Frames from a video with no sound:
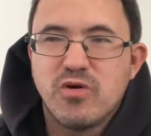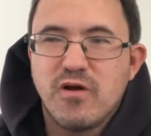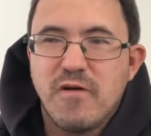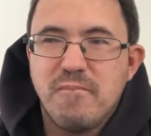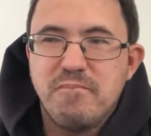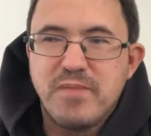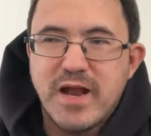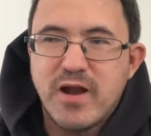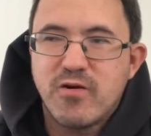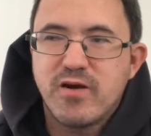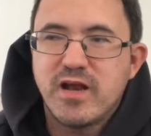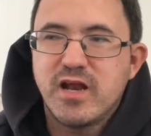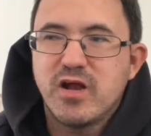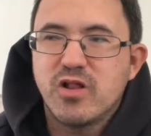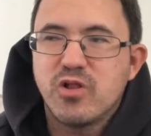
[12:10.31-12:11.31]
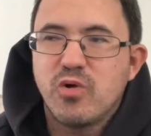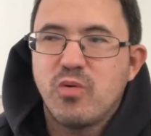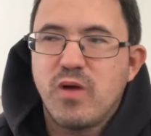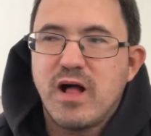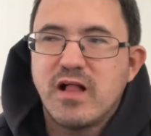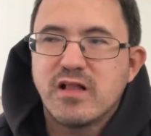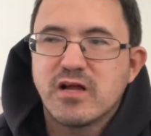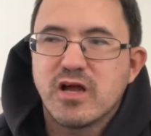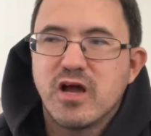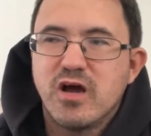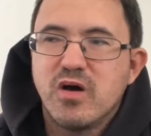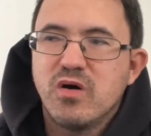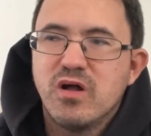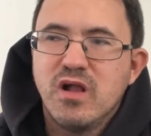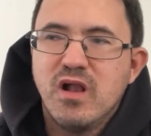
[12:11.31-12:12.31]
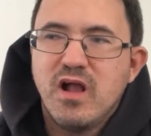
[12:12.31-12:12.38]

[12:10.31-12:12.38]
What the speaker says: of Barry a little while ago.